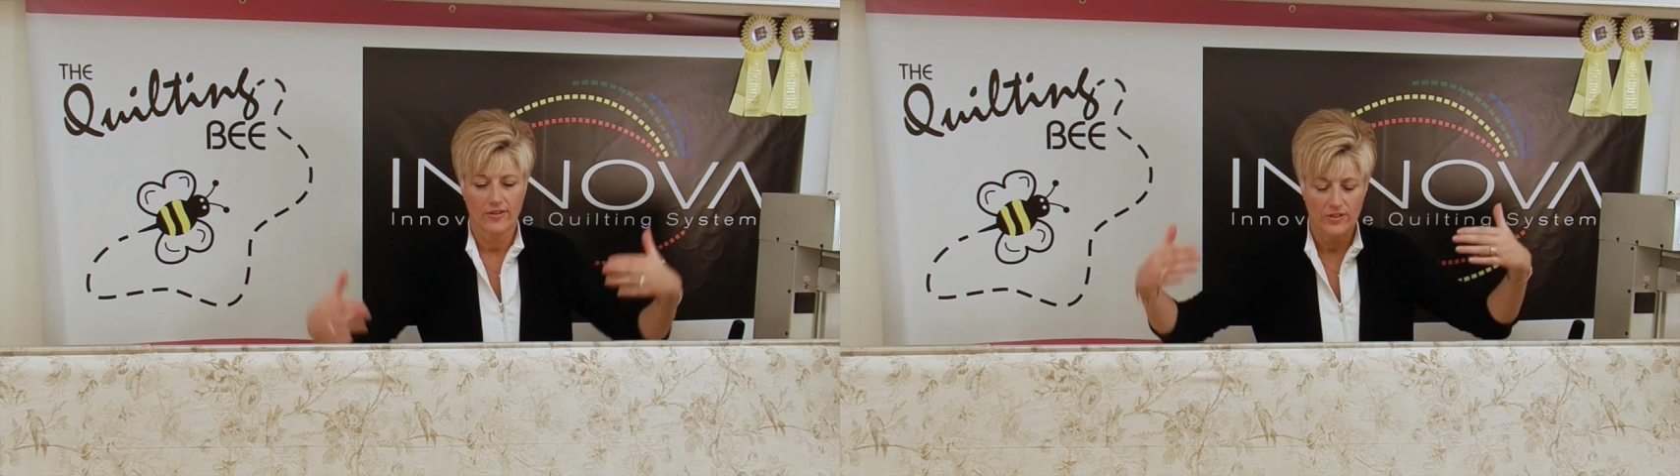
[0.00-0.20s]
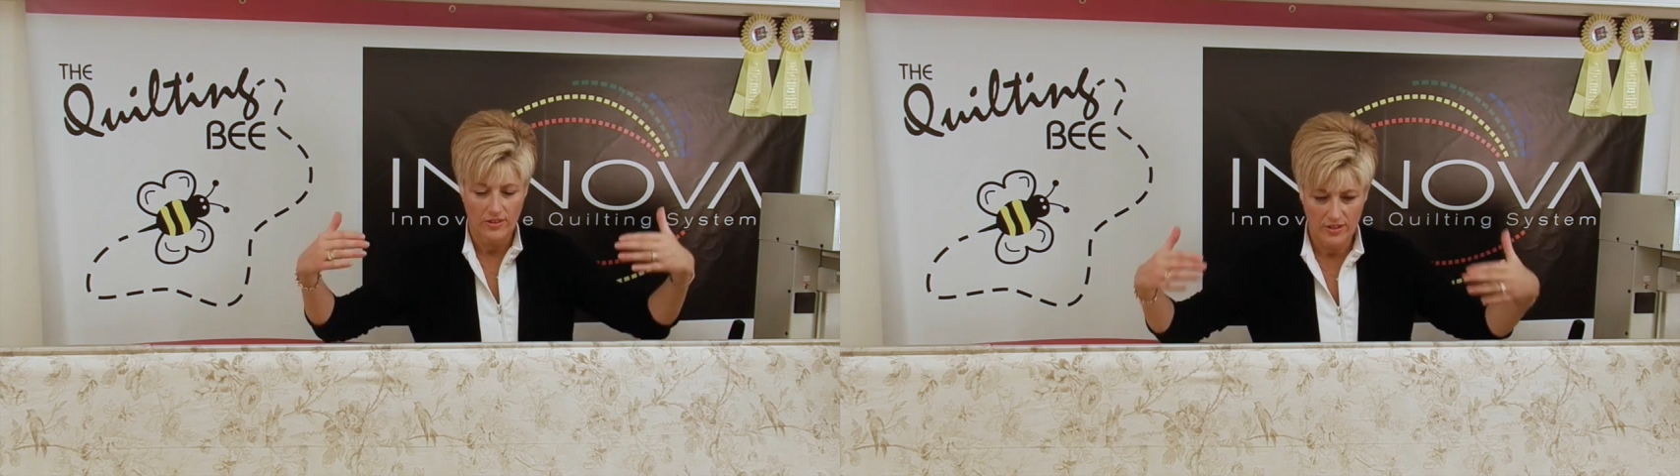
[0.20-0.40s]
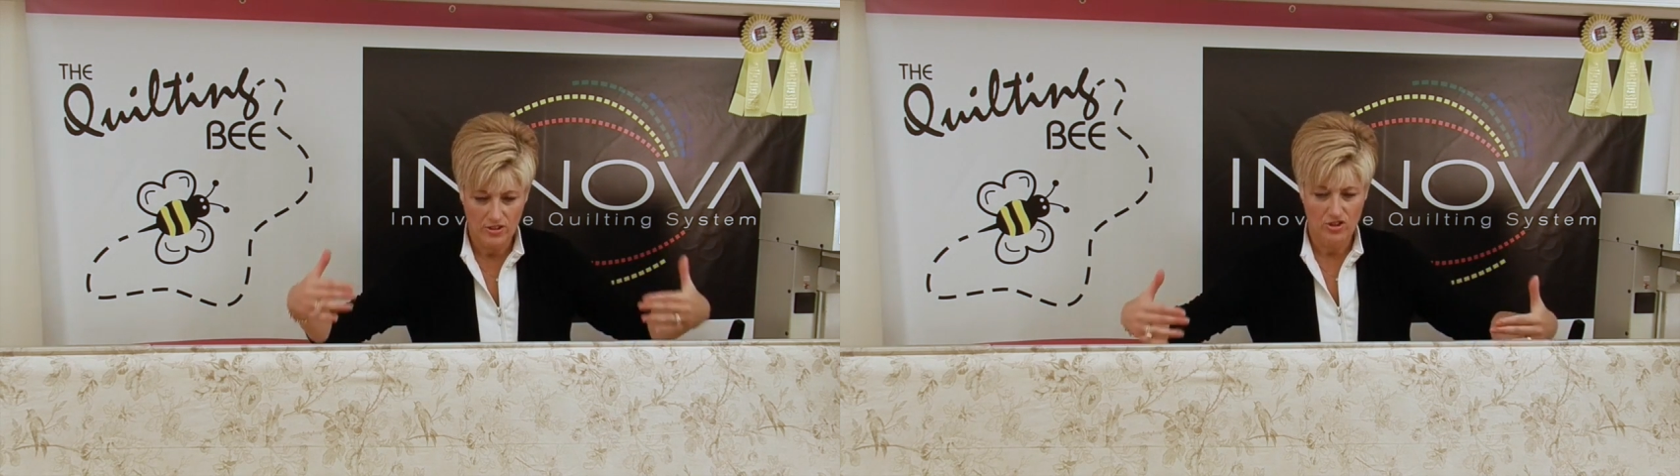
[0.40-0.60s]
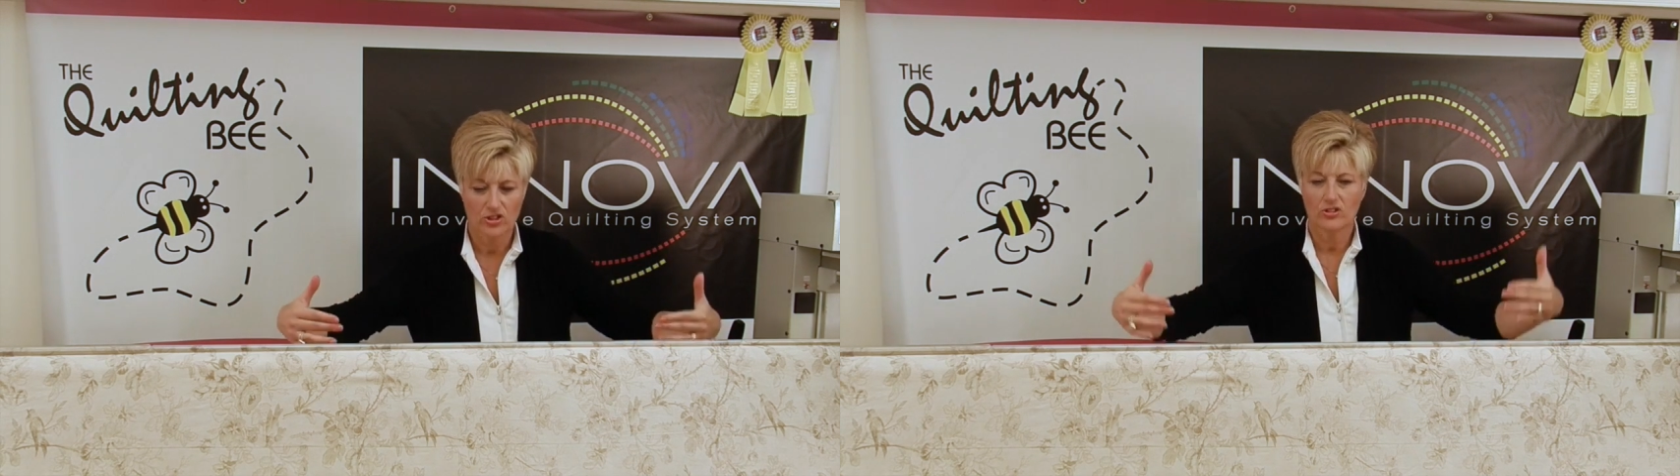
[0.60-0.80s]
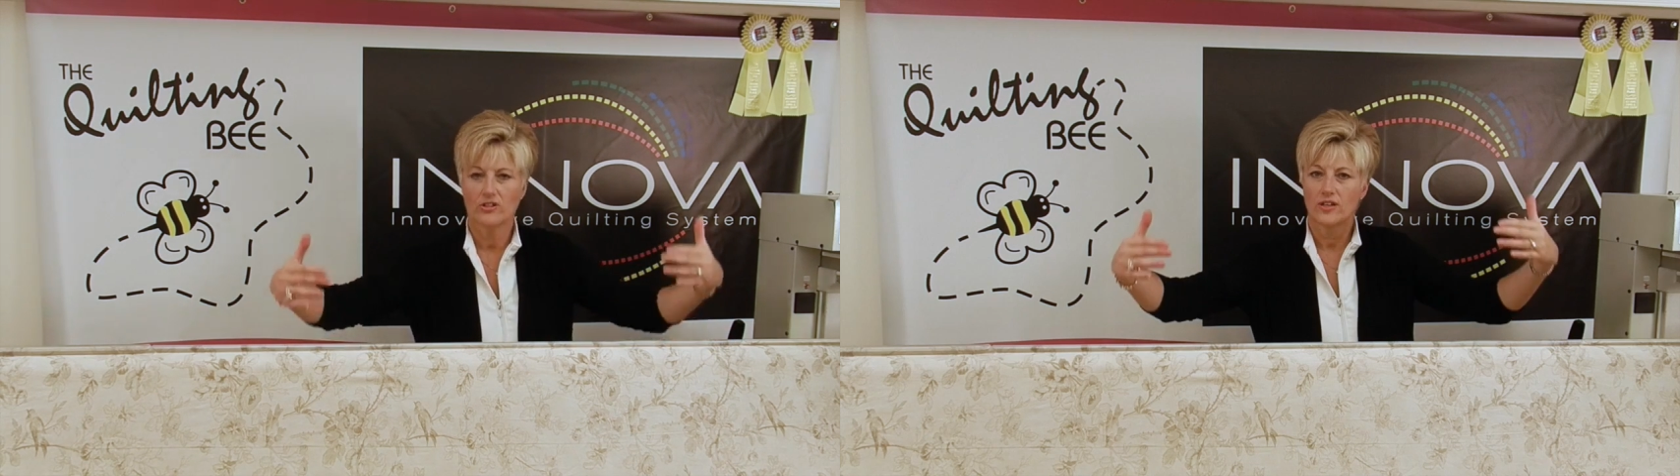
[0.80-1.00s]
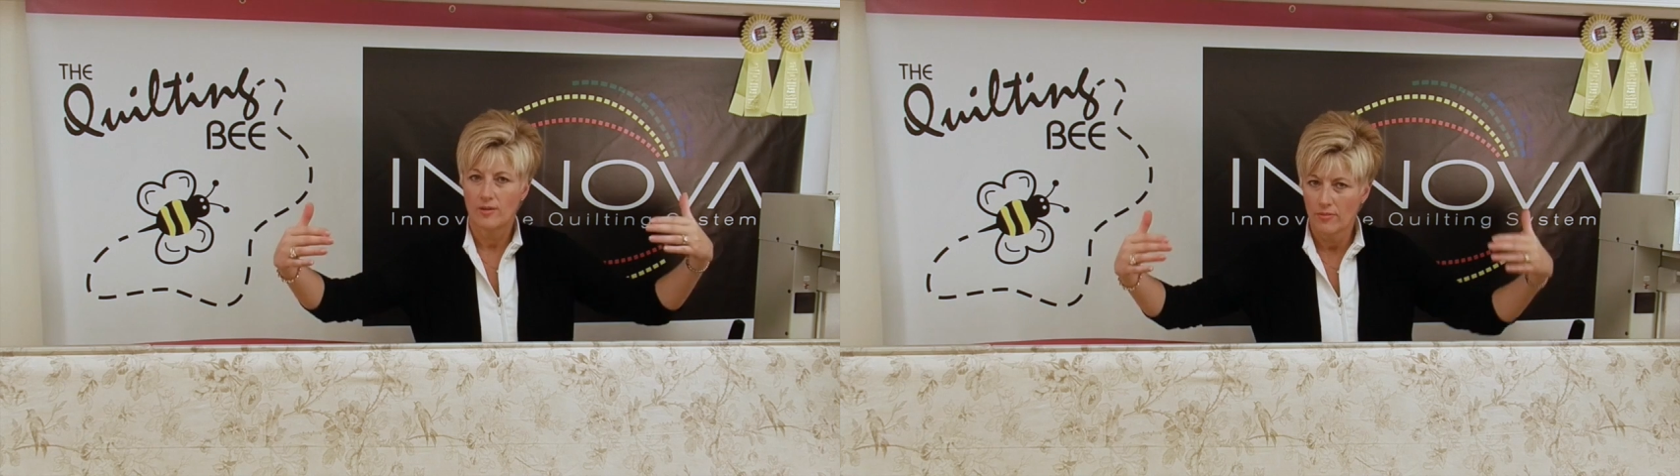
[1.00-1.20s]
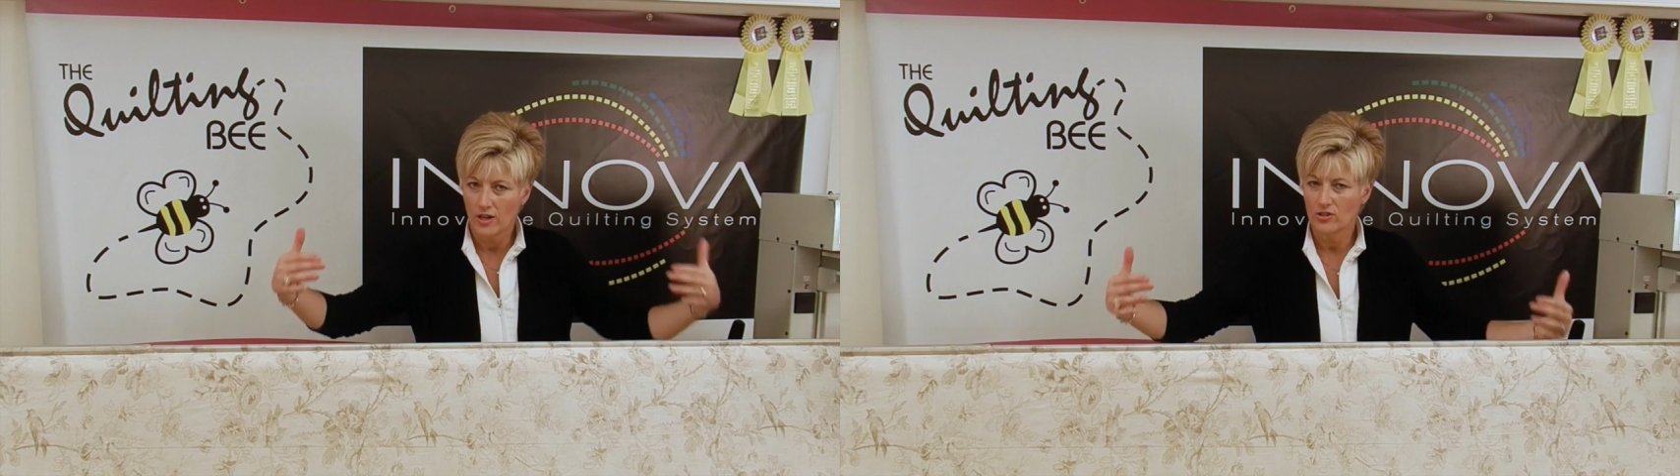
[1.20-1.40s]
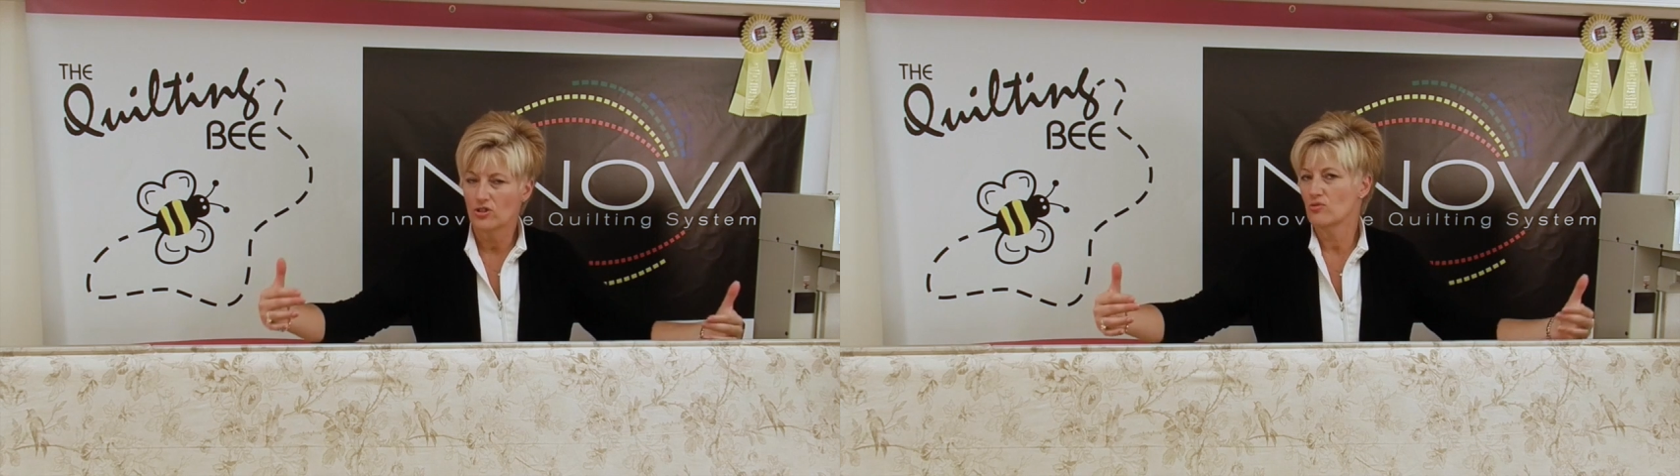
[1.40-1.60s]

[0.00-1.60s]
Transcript: Everything is just going to come onto